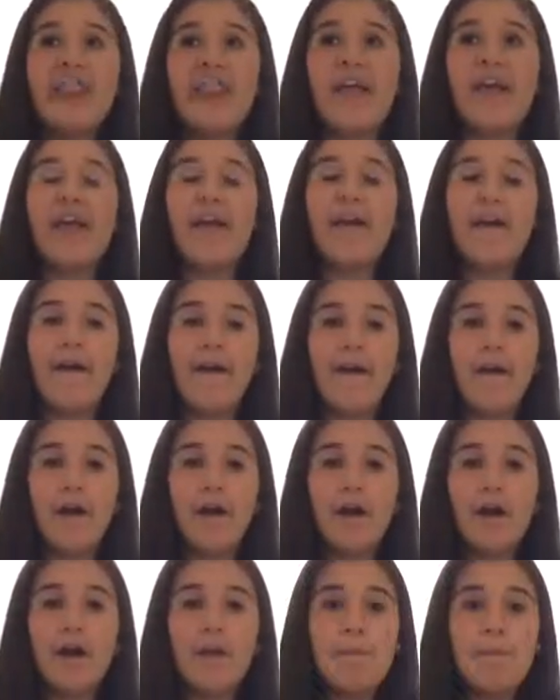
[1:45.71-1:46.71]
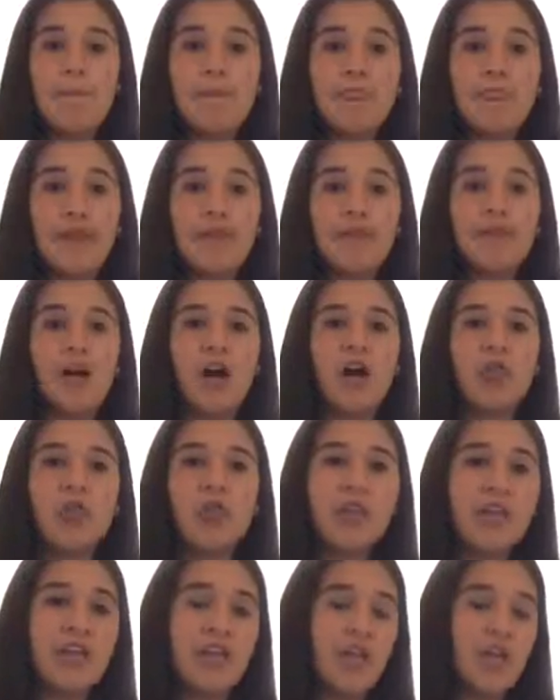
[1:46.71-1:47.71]
they are not
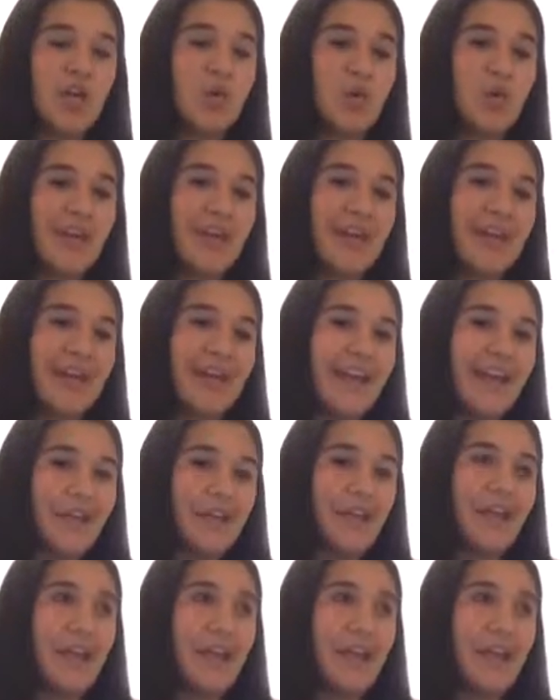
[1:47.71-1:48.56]
really equaling